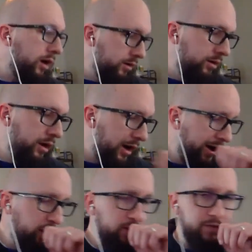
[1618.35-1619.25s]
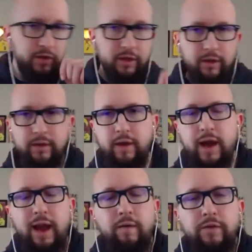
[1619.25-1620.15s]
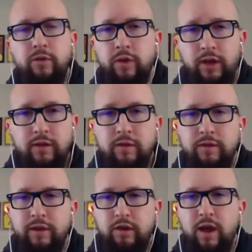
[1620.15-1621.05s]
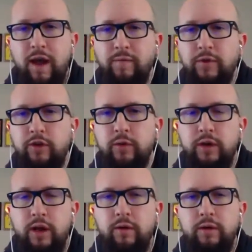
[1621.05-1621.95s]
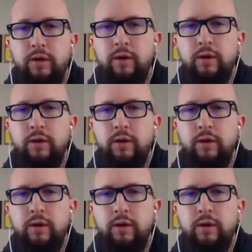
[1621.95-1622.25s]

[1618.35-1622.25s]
I know. I know the feeling. I have to. Like it's like you have to do, you know.